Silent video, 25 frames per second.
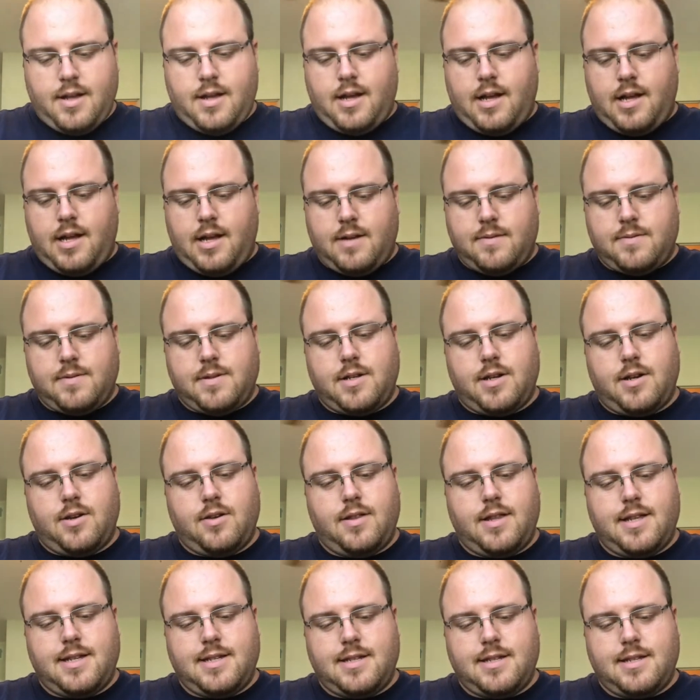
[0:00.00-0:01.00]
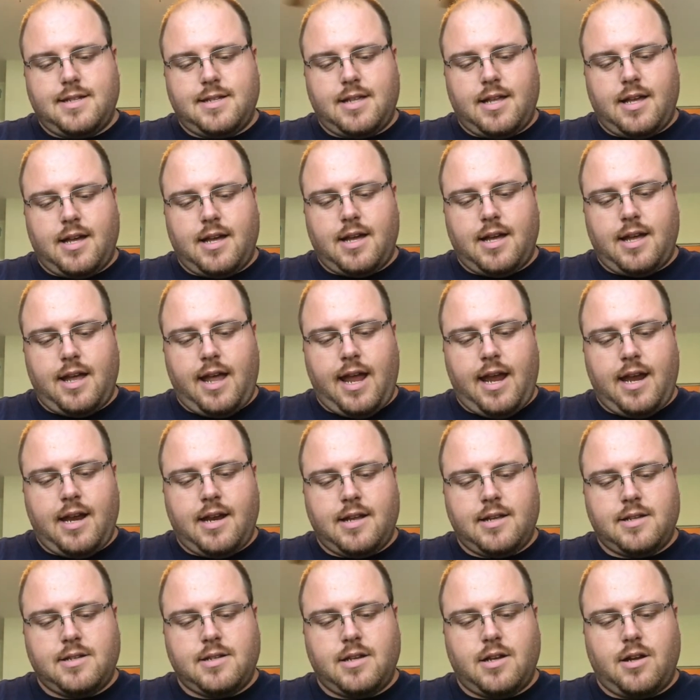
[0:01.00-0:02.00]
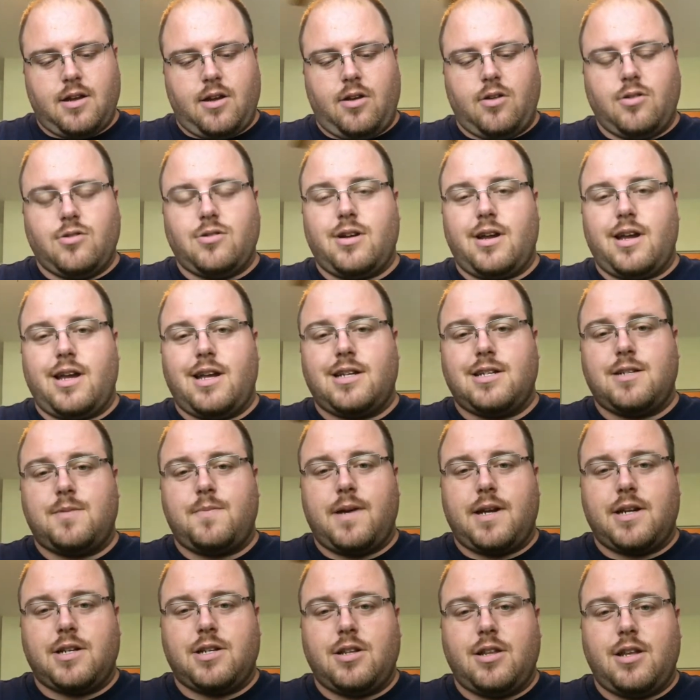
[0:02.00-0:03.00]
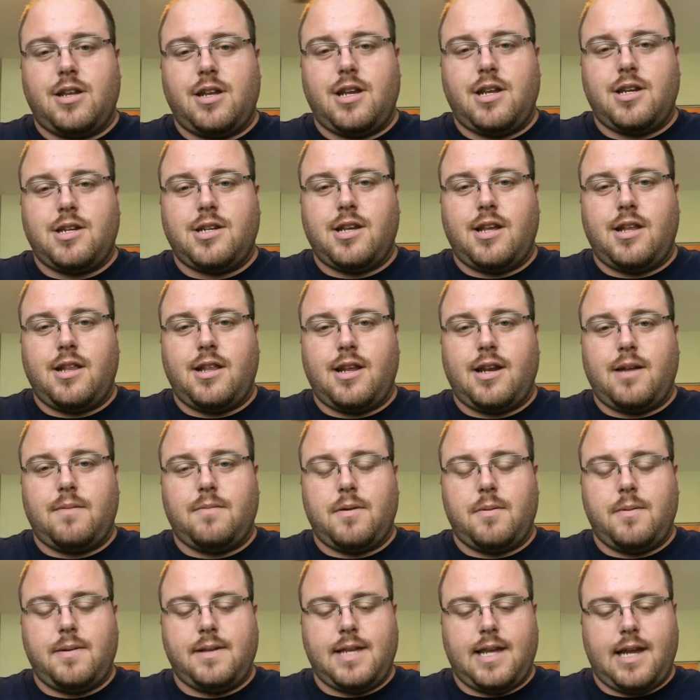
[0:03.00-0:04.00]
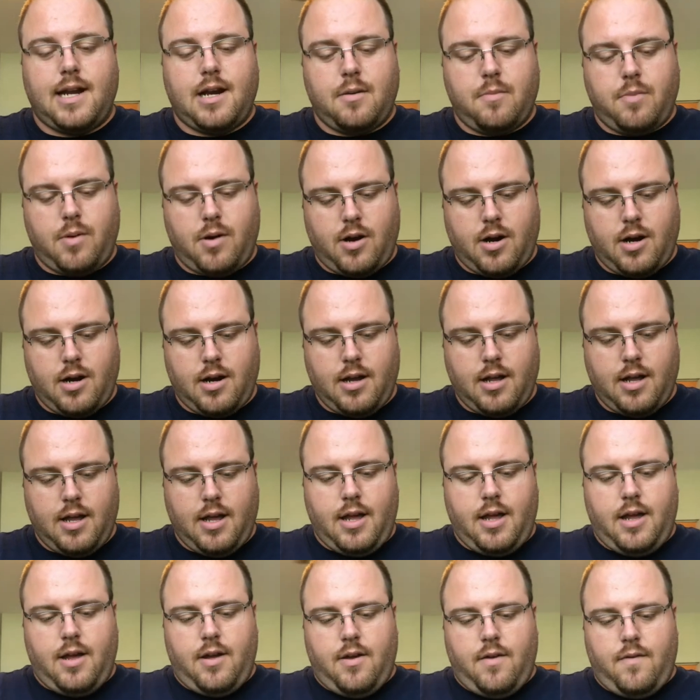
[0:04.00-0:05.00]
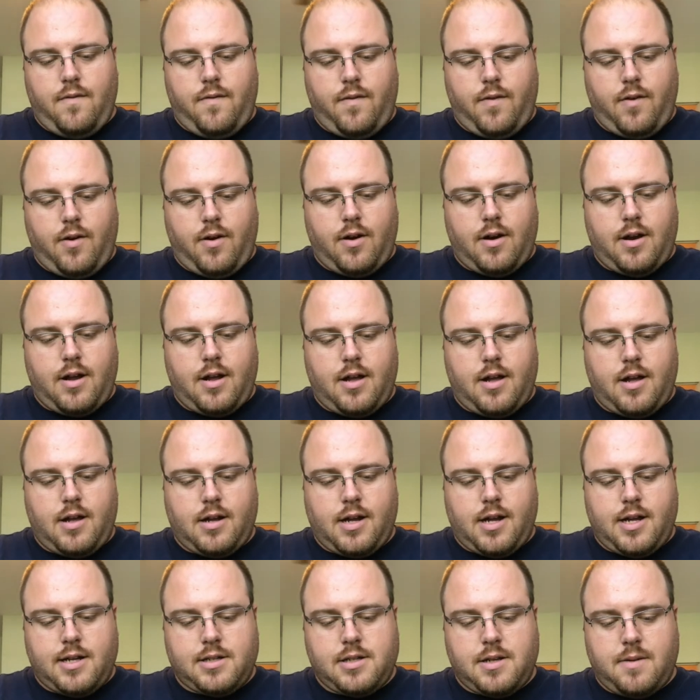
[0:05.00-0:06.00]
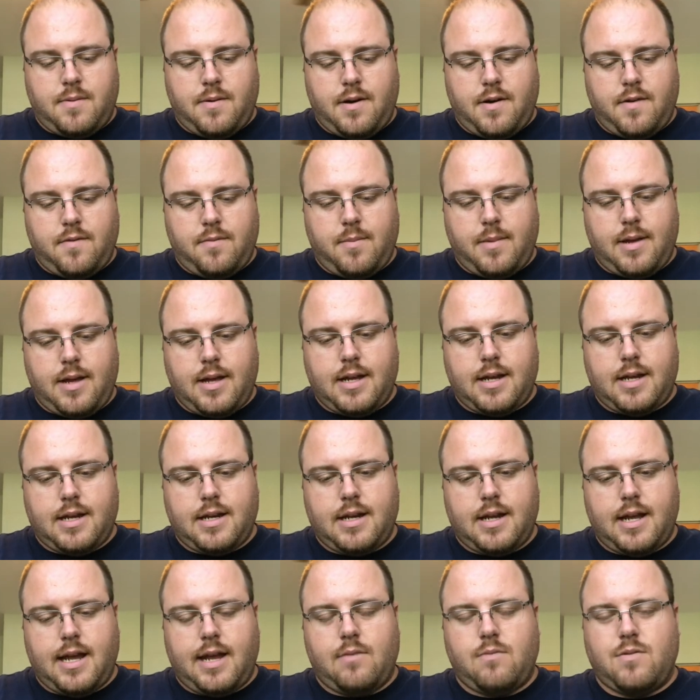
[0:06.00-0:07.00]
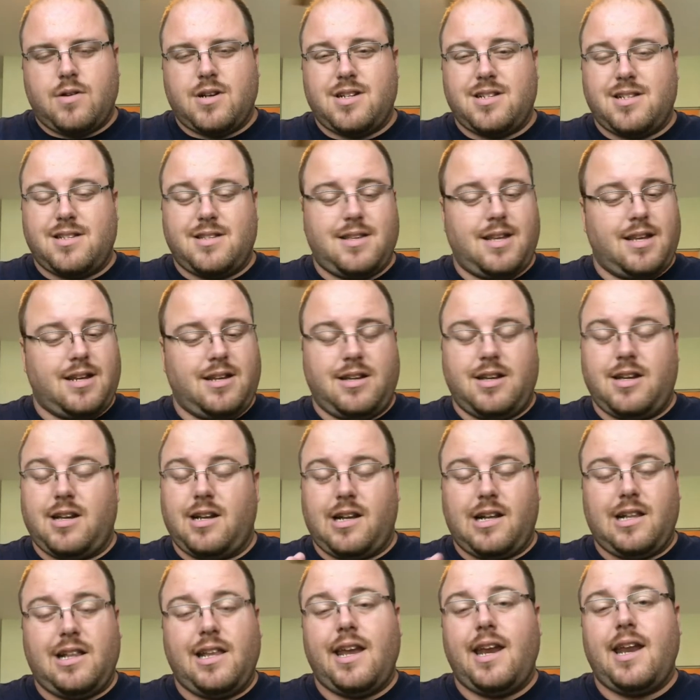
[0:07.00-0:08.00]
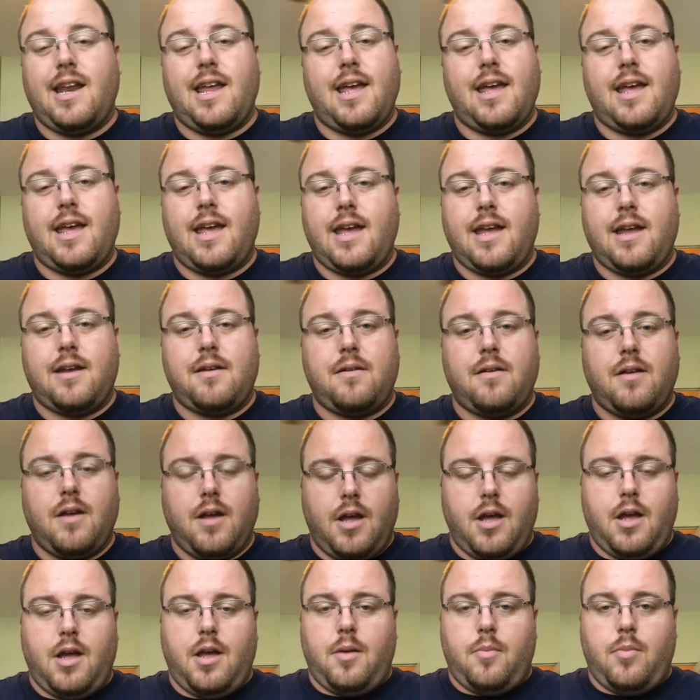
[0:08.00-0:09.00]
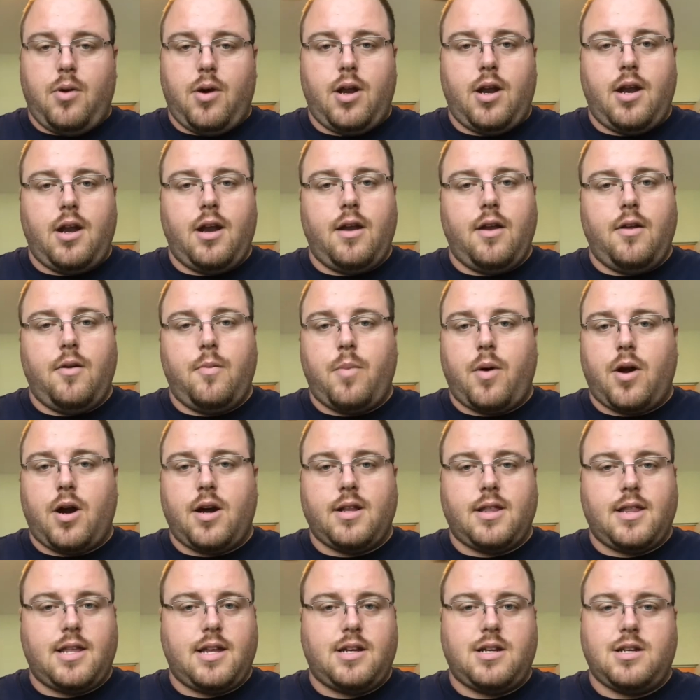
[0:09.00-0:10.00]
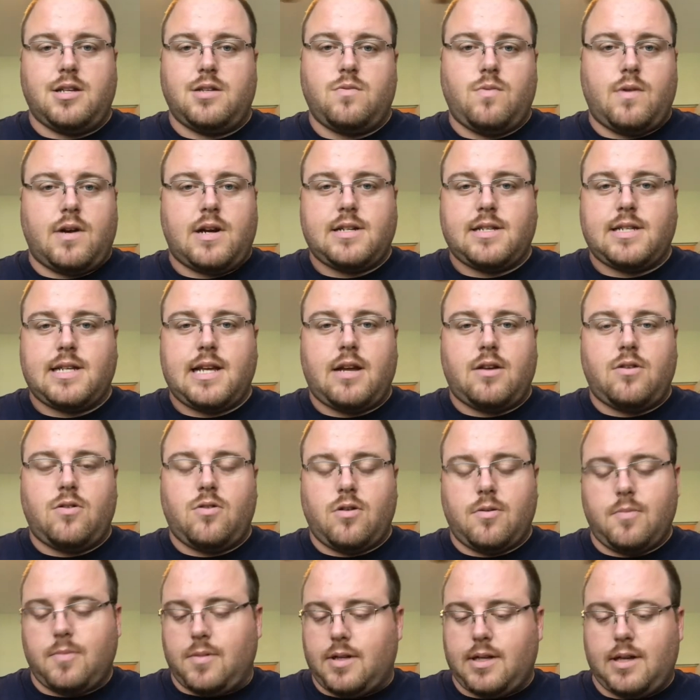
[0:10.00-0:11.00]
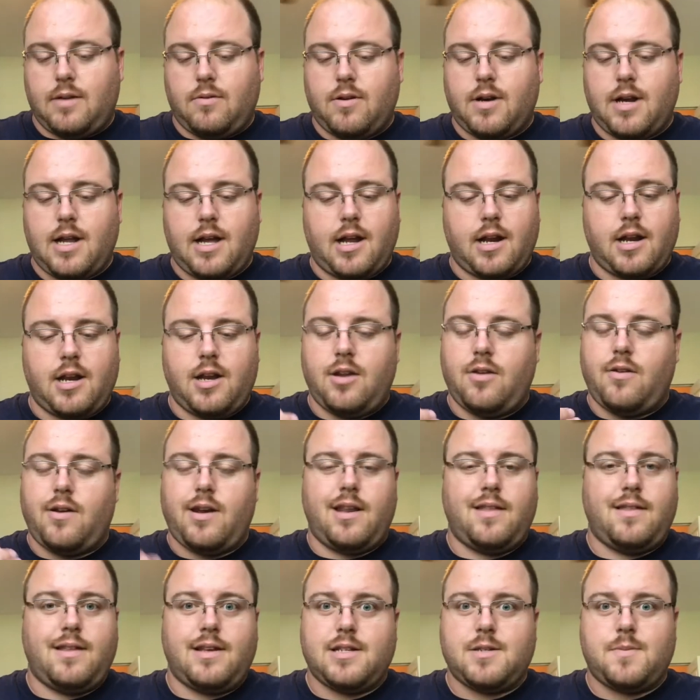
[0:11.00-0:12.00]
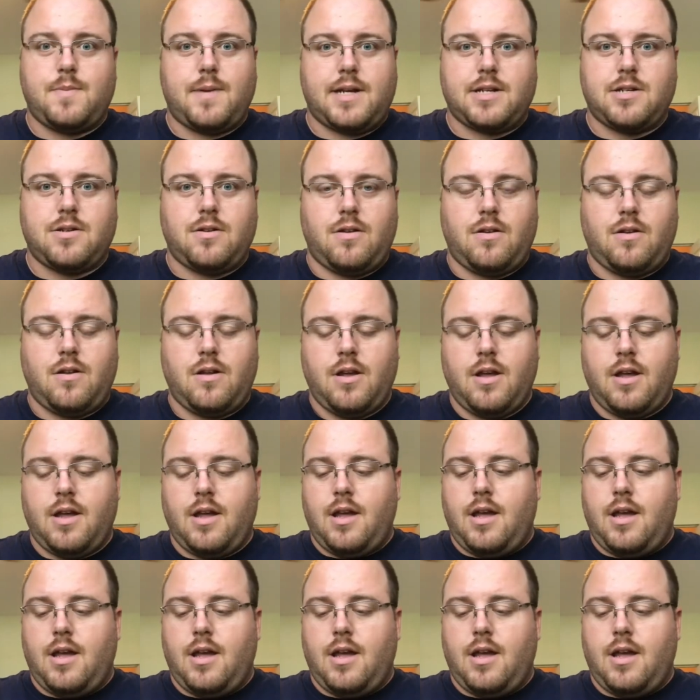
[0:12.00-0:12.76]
So this is the Andis Ultra Edge Special Edition that I'm going to be taking apart for a customer of mine, and we're just going to clean it and put in a new part that just wears out normally. We're not going to do anything special.